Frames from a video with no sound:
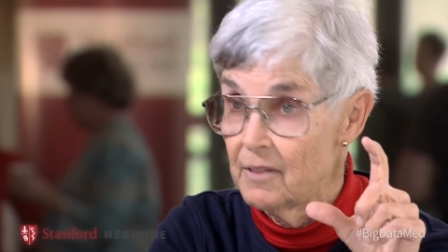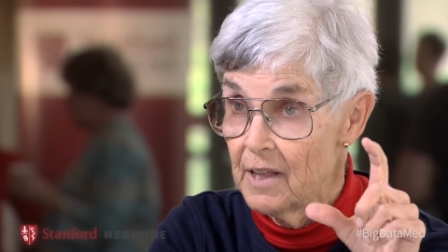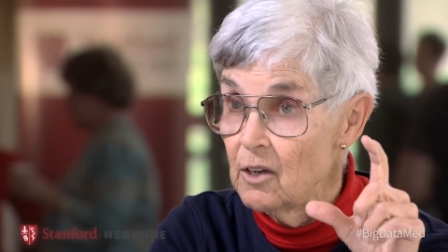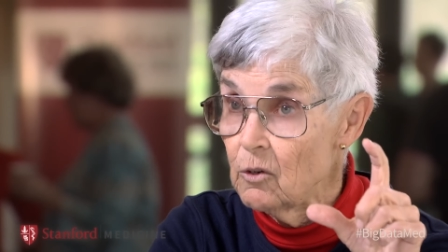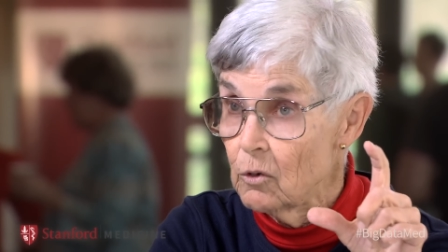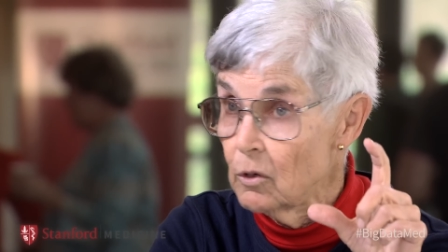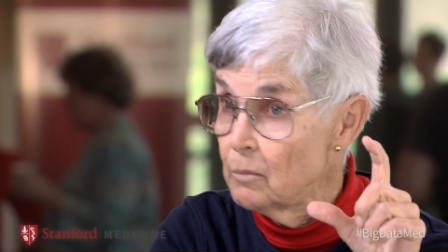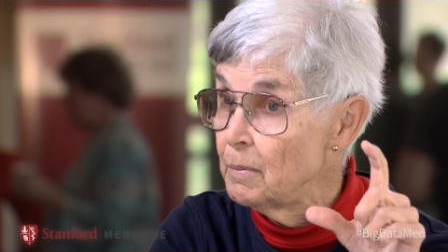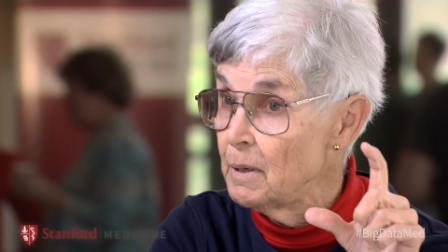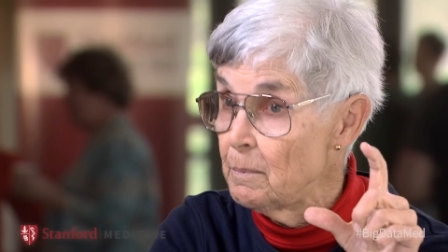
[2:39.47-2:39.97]
they
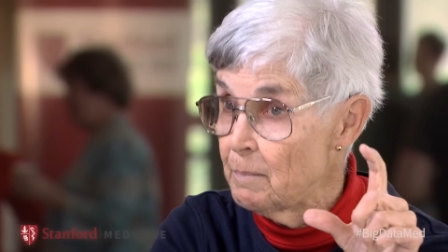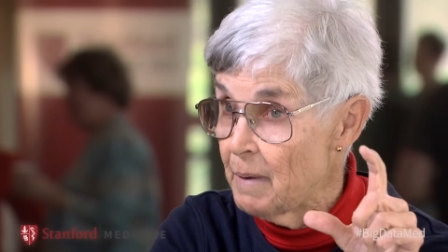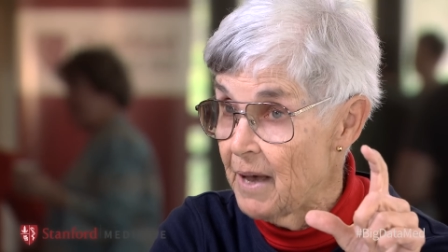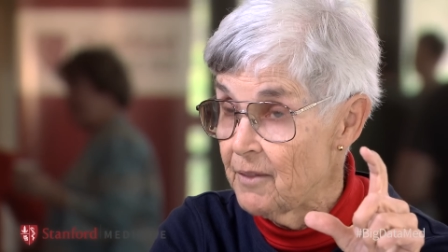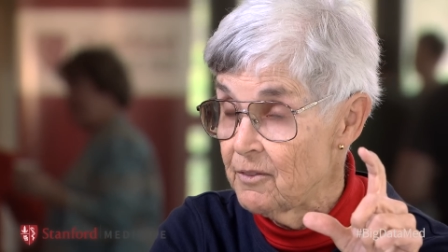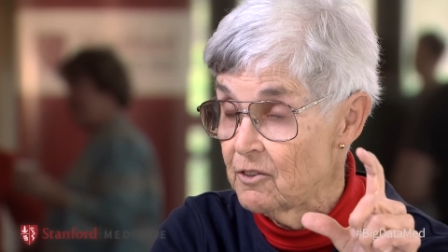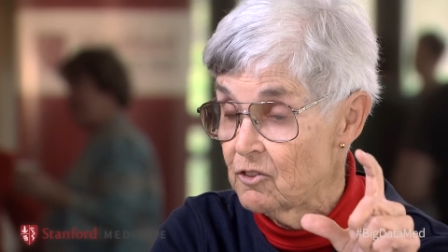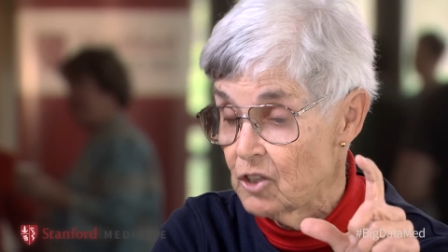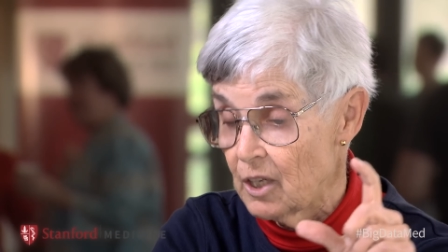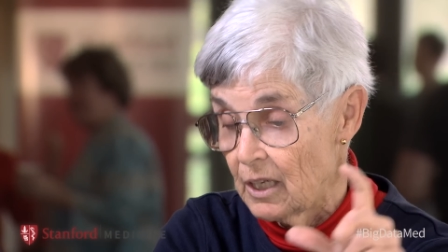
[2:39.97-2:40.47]
could be
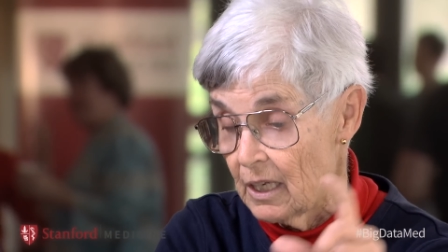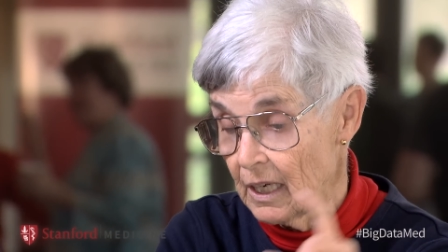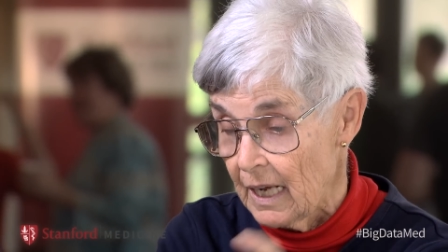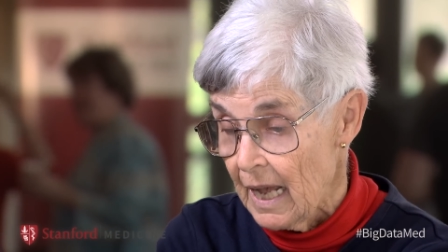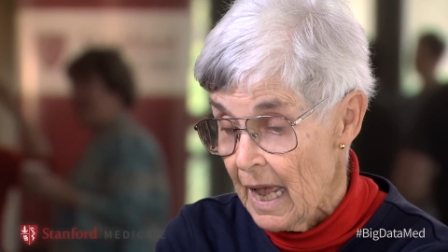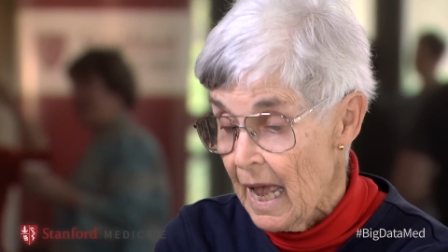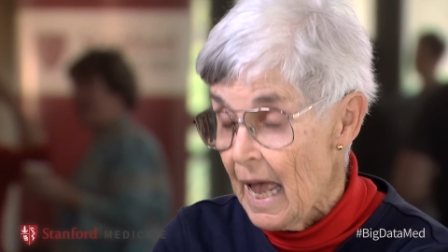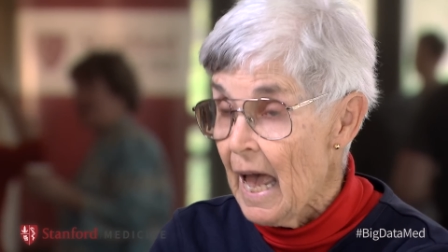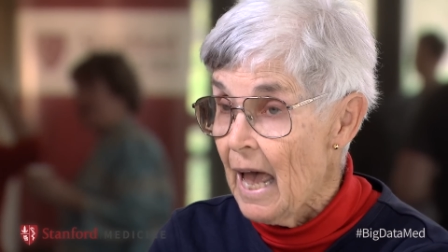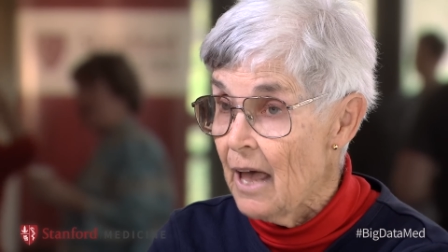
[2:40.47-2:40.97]
pathogenic,
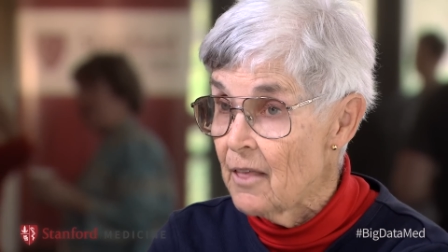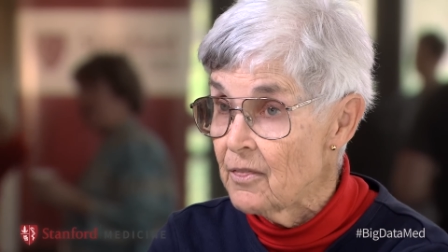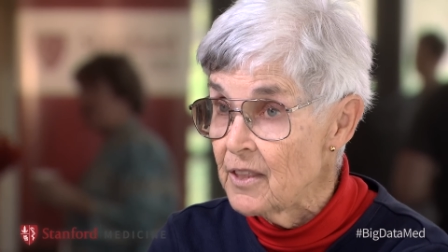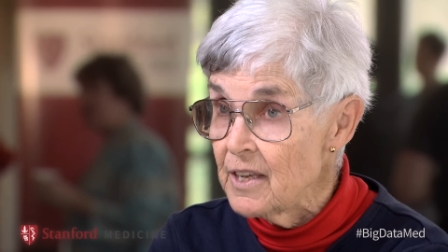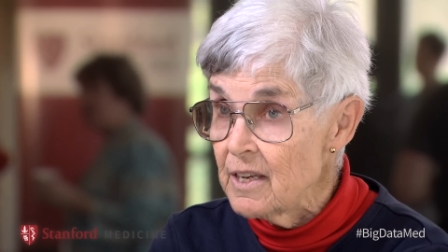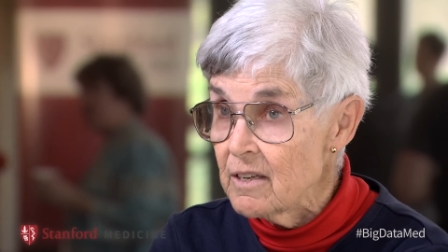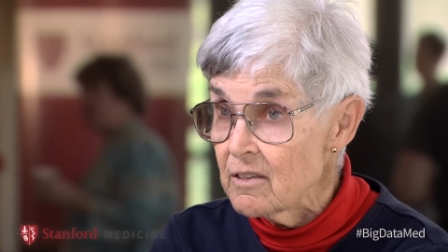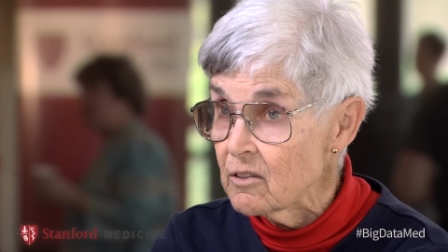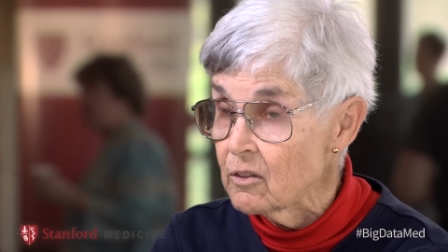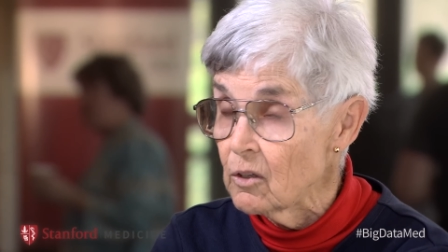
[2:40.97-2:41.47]
and
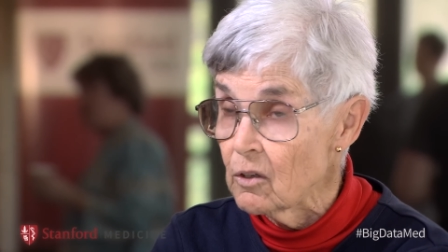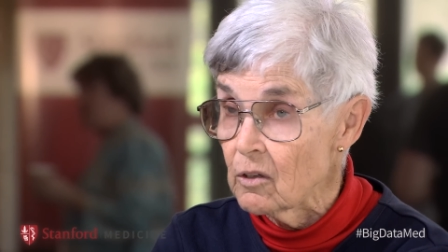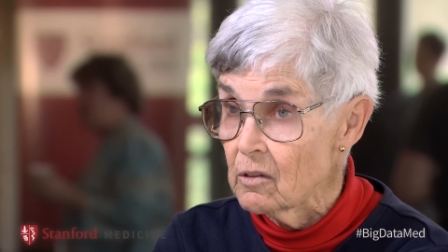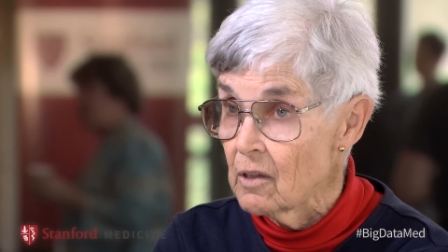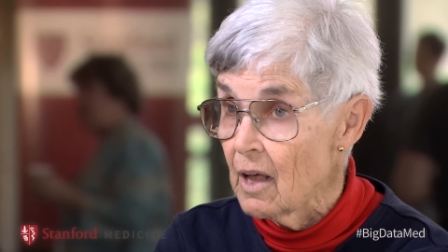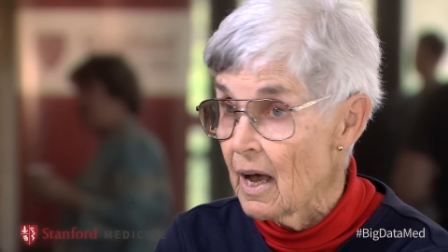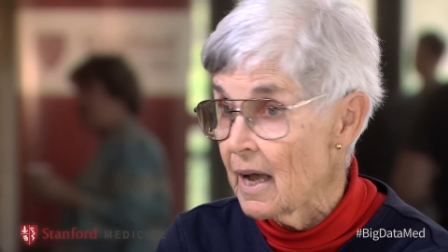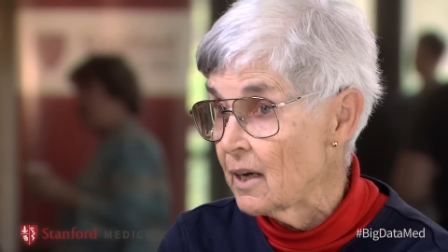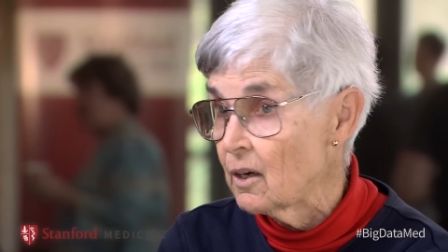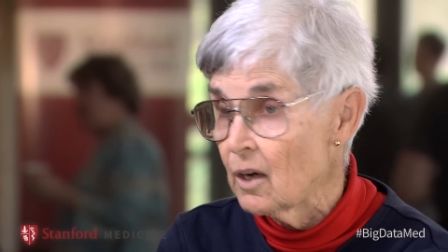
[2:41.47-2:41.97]
these look
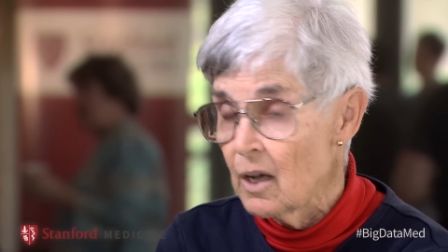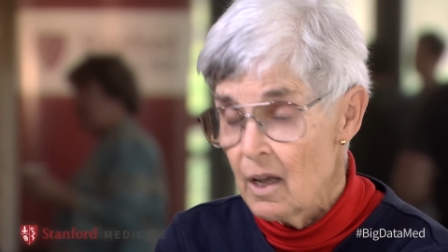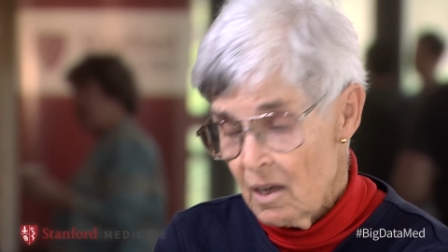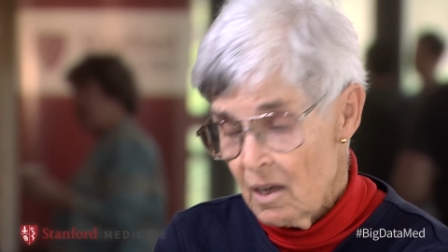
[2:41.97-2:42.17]
like,